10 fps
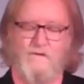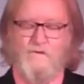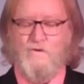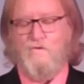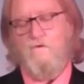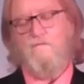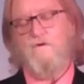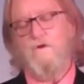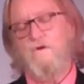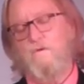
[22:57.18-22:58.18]
is true
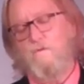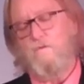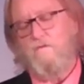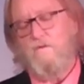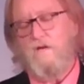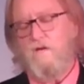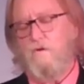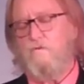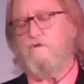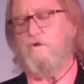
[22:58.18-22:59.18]
for you, that
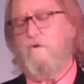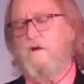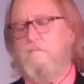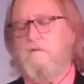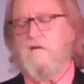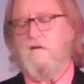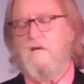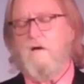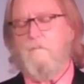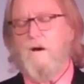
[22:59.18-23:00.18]
you join
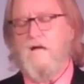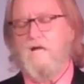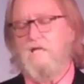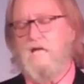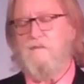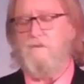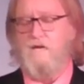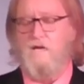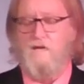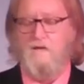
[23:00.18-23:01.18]
me by
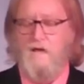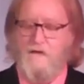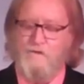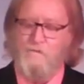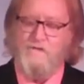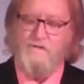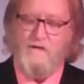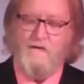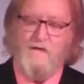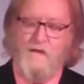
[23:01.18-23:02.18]
claiming it as we
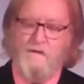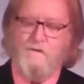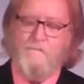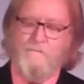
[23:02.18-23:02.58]
say together.